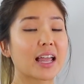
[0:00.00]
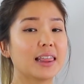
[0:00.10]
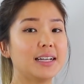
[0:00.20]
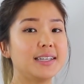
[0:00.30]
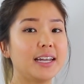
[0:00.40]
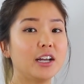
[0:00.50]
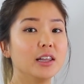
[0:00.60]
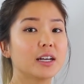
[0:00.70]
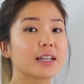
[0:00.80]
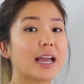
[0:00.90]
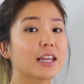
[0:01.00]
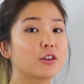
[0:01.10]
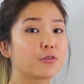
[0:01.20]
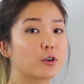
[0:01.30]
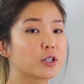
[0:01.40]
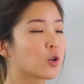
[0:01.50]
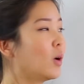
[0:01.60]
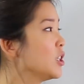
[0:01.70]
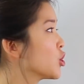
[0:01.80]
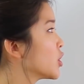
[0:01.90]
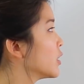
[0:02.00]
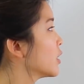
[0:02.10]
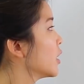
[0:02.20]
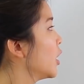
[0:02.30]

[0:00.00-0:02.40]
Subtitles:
Let's take a look at the first question.